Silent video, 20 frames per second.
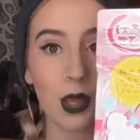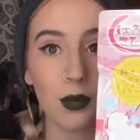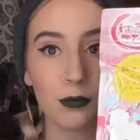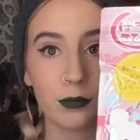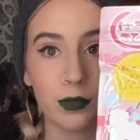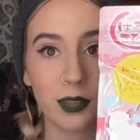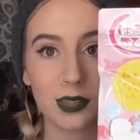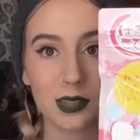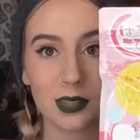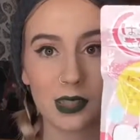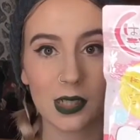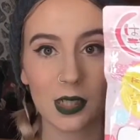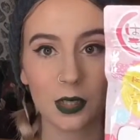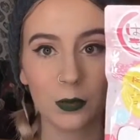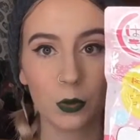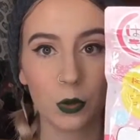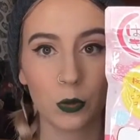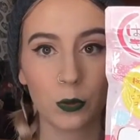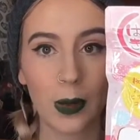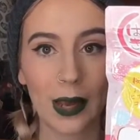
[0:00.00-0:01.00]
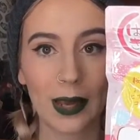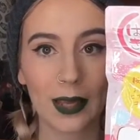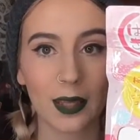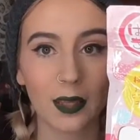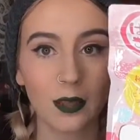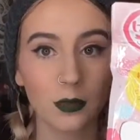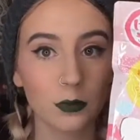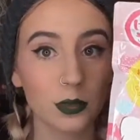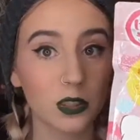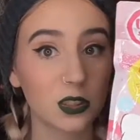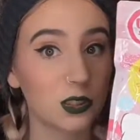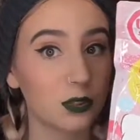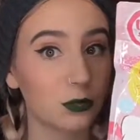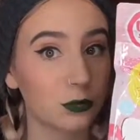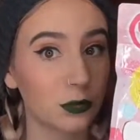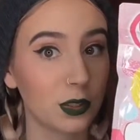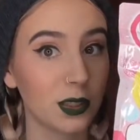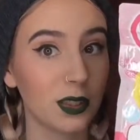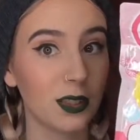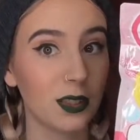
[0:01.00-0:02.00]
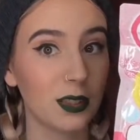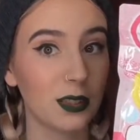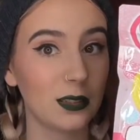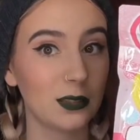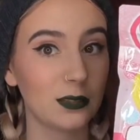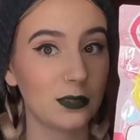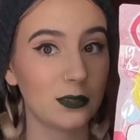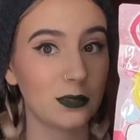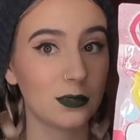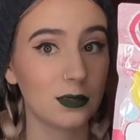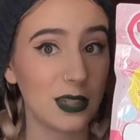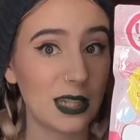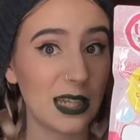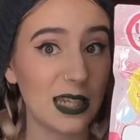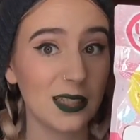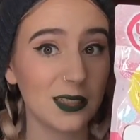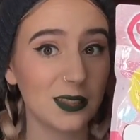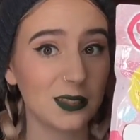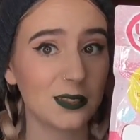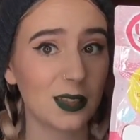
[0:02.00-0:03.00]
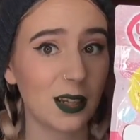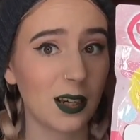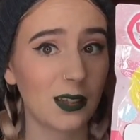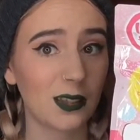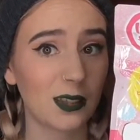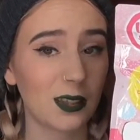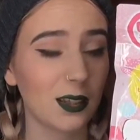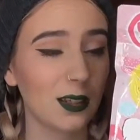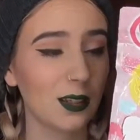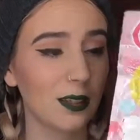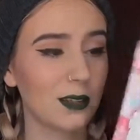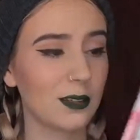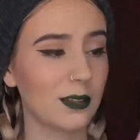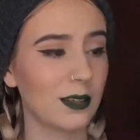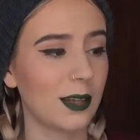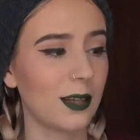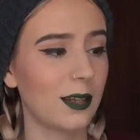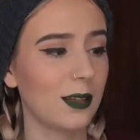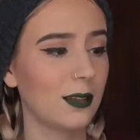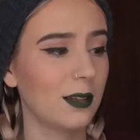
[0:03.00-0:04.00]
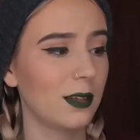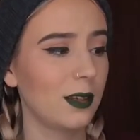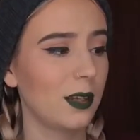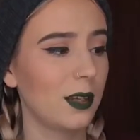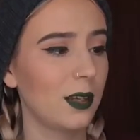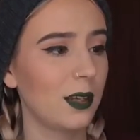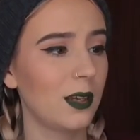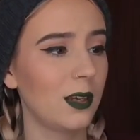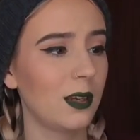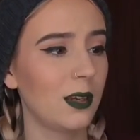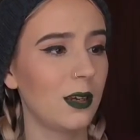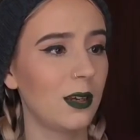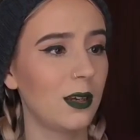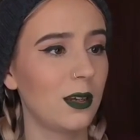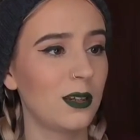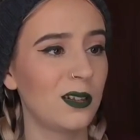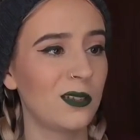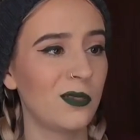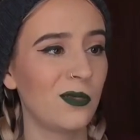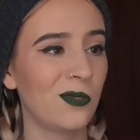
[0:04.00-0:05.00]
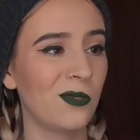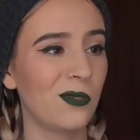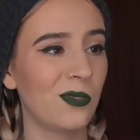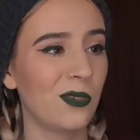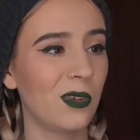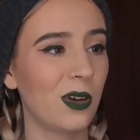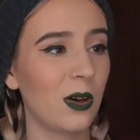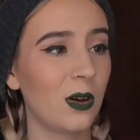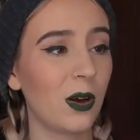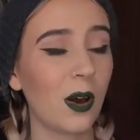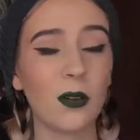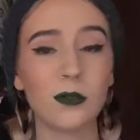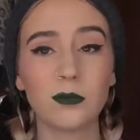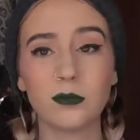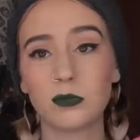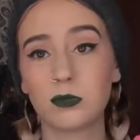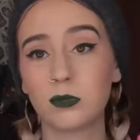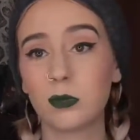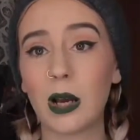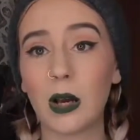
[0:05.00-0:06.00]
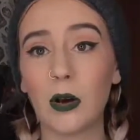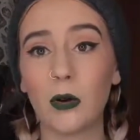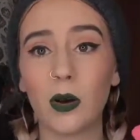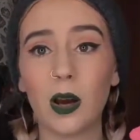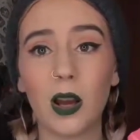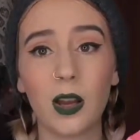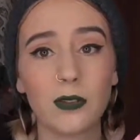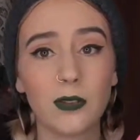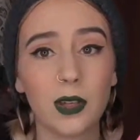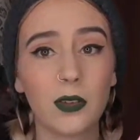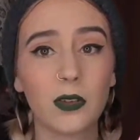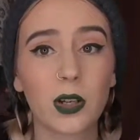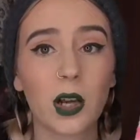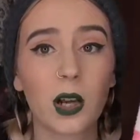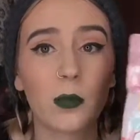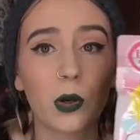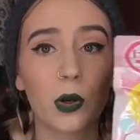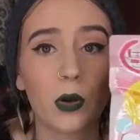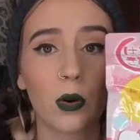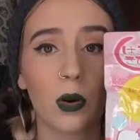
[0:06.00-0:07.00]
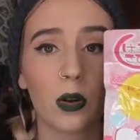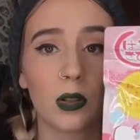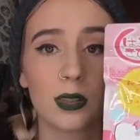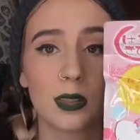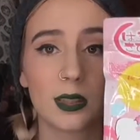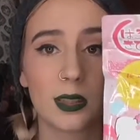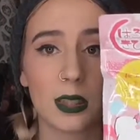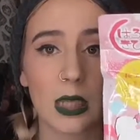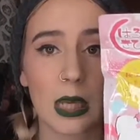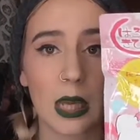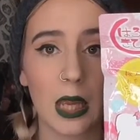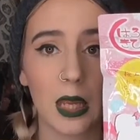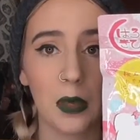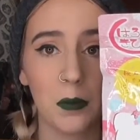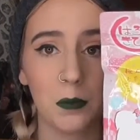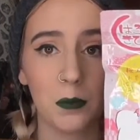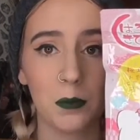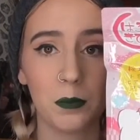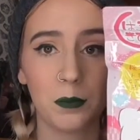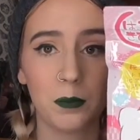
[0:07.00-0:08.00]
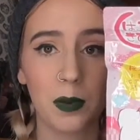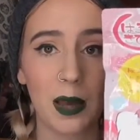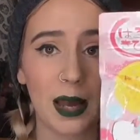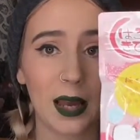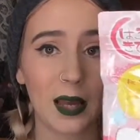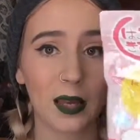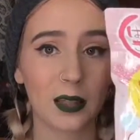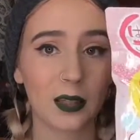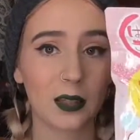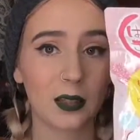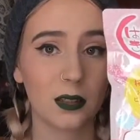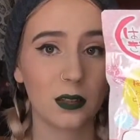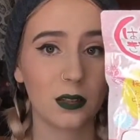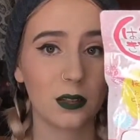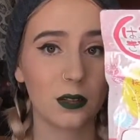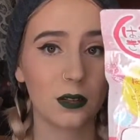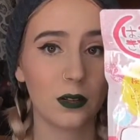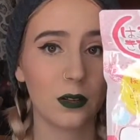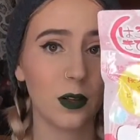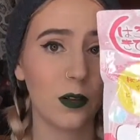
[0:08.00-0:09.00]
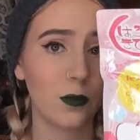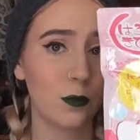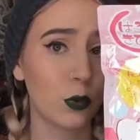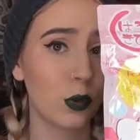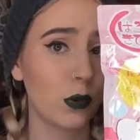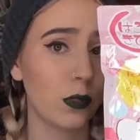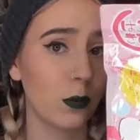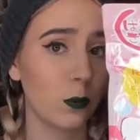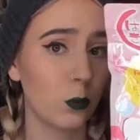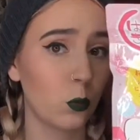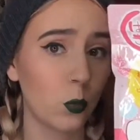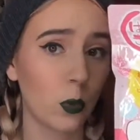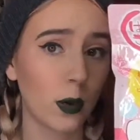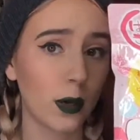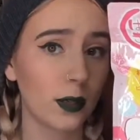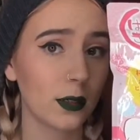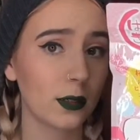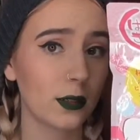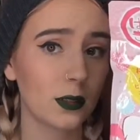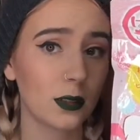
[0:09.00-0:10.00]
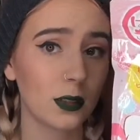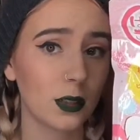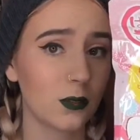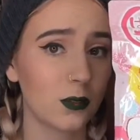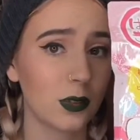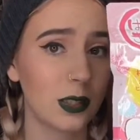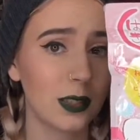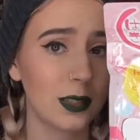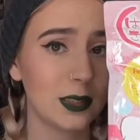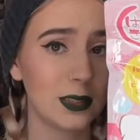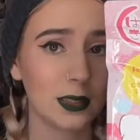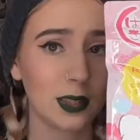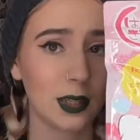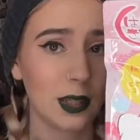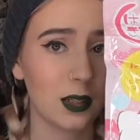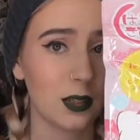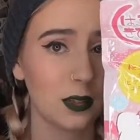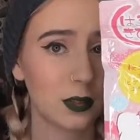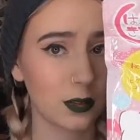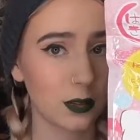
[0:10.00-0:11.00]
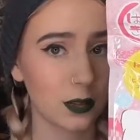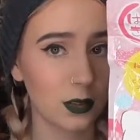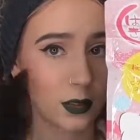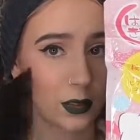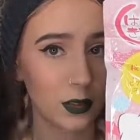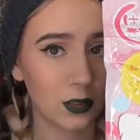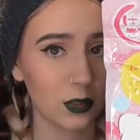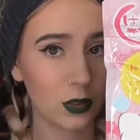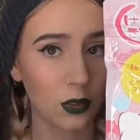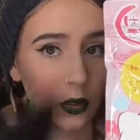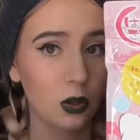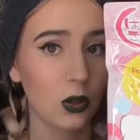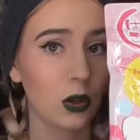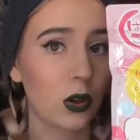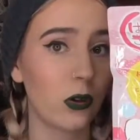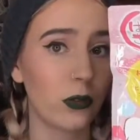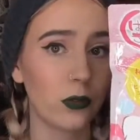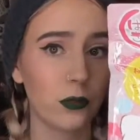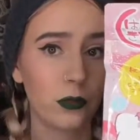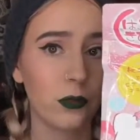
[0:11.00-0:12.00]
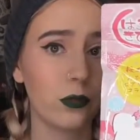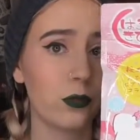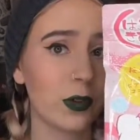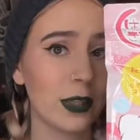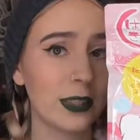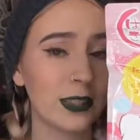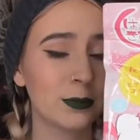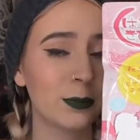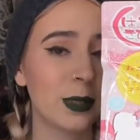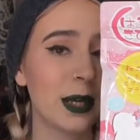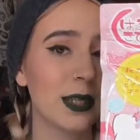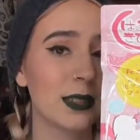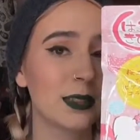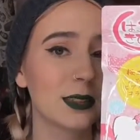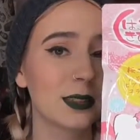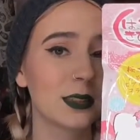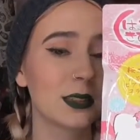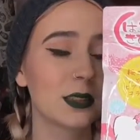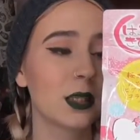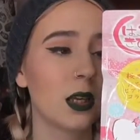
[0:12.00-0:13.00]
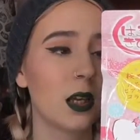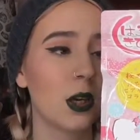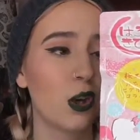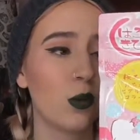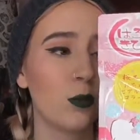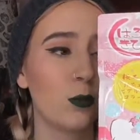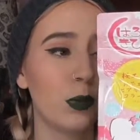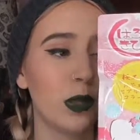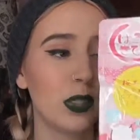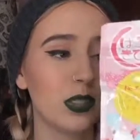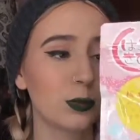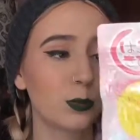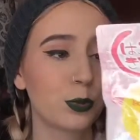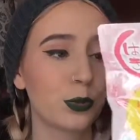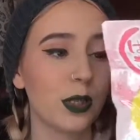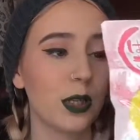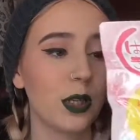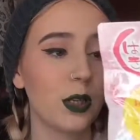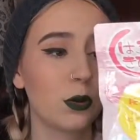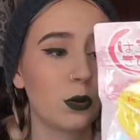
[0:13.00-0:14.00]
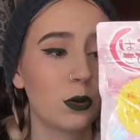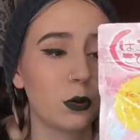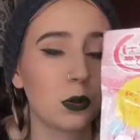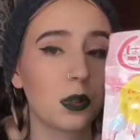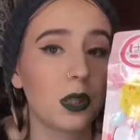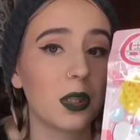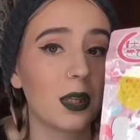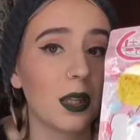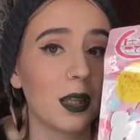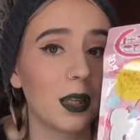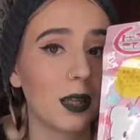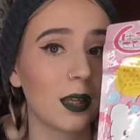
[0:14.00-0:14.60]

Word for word: a resealable packet, which is really neat, I think. Like, uh, well, I've never come across a pack of more than one of these, like, cloth face masks, but it's pretty cool that